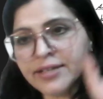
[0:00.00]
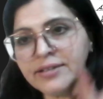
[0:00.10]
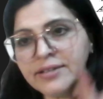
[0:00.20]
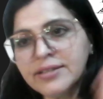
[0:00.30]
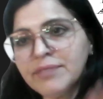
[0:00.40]

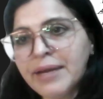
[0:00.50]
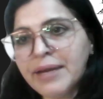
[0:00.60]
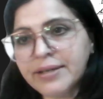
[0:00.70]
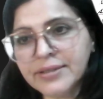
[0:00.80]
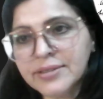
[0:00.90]
internal
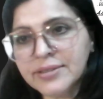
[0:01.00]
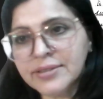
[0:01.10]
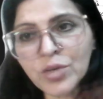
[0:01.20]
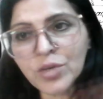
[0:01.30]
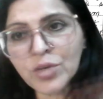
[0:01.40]
matter. No
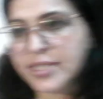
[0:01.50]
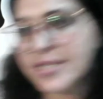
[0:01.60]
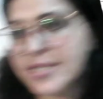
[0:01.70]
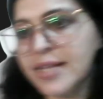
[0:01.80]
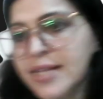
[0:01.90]
reason is
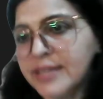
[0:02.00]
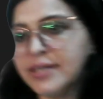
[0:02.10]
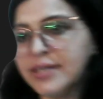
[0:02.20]
there.